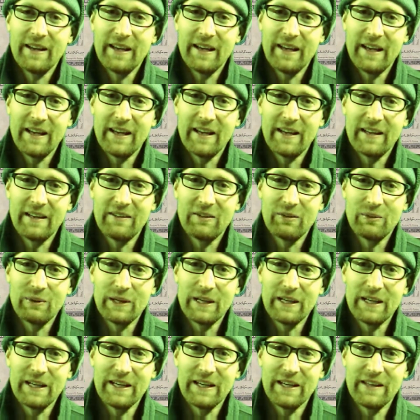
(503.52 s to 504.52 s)
And
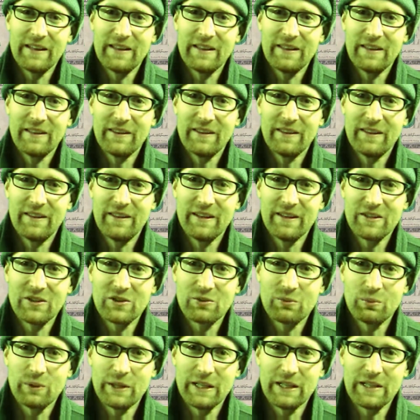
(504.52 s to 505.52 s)
we end
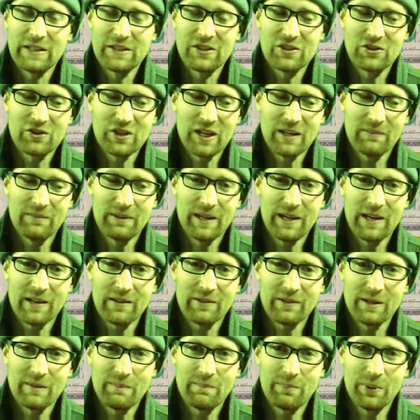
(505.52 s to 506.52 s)
this week's
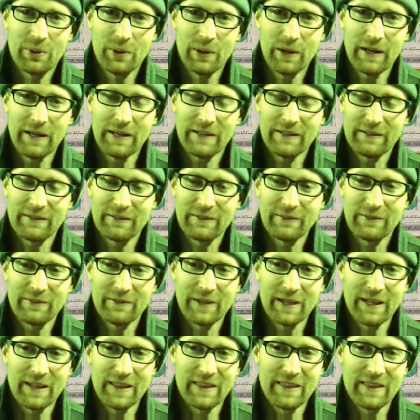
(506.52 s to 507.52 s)
Trebloc report
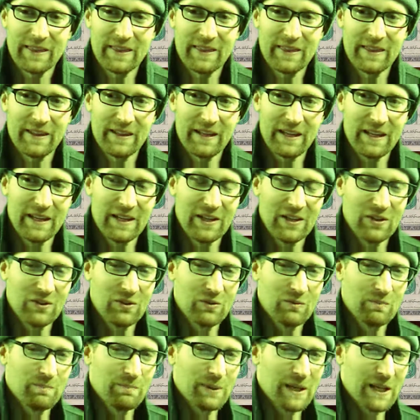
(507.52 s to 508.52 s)
with the
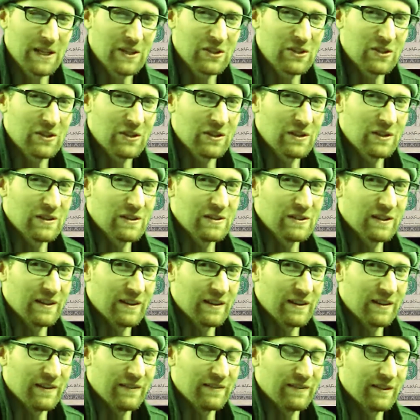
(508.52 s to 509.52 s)
pictures
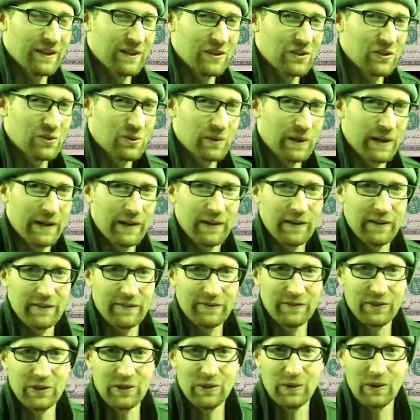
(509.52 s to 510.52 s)
of the
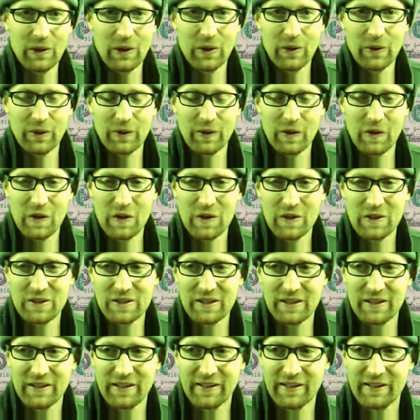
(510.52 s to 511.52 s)
12 new
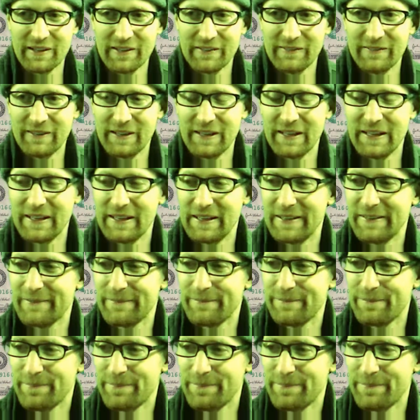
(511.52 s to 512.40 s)
owners of the